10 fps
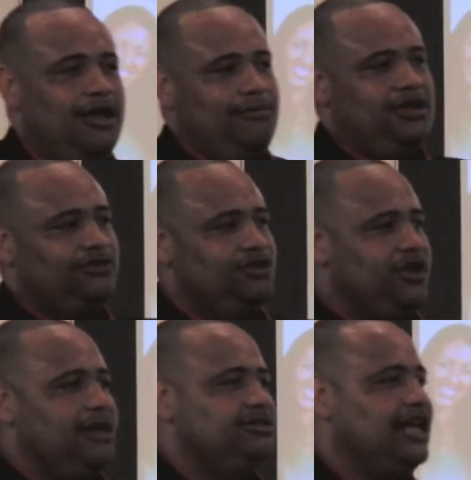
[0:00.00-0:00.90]
because when you
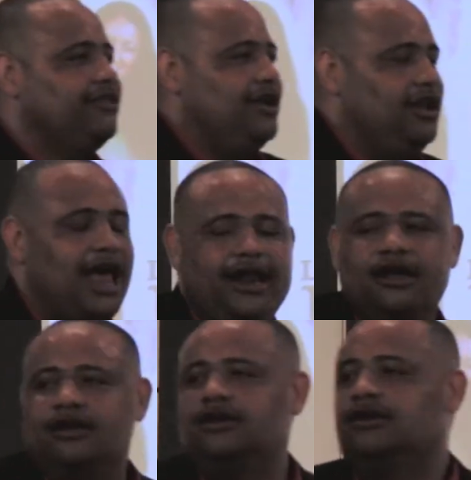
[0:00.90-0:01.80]
came to South
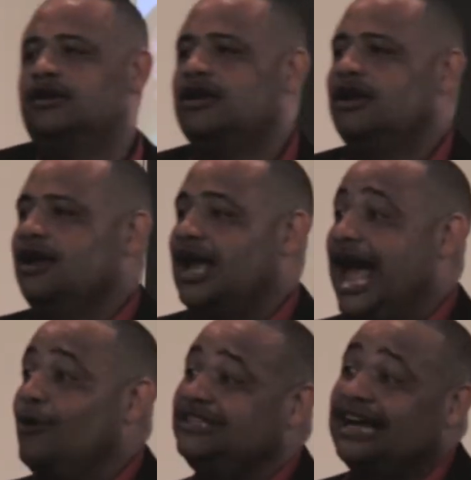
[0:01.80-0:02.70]
Carolina,
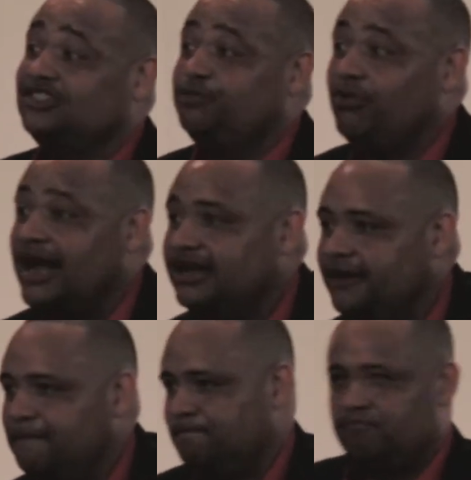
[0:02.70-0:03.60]
I was actually
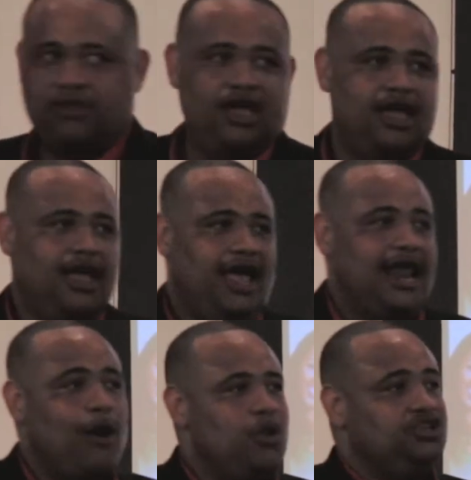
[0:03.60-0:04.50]
pregnant.
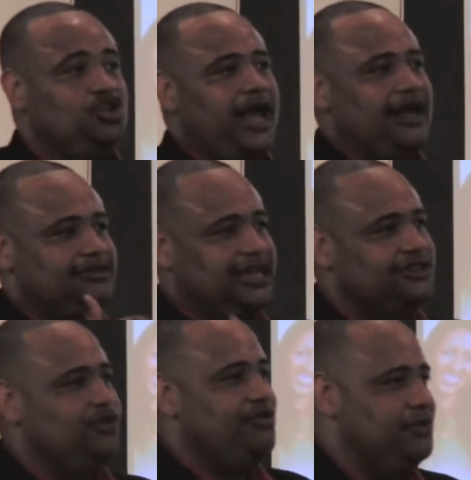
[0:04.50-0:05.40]
And I wanted you to have
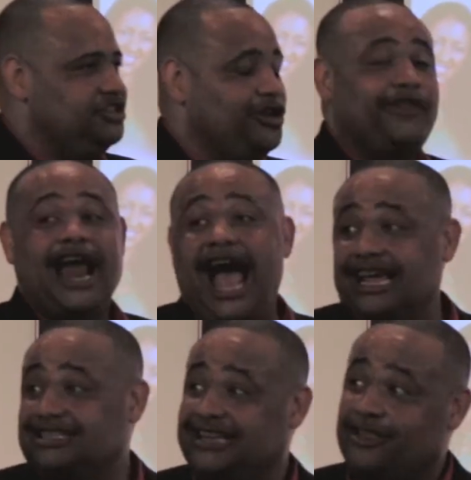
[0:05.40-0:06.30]
sex with me so that I
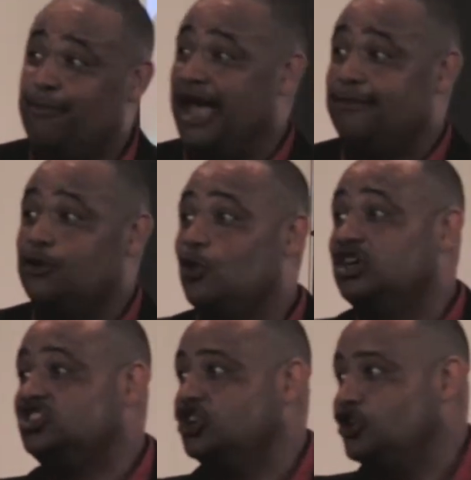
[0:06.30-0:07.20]
could say the baby
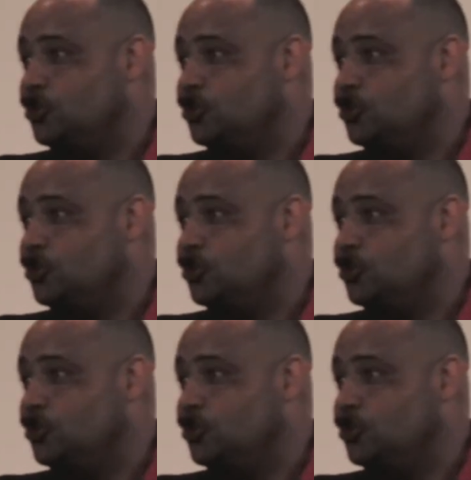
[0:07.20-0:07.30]
was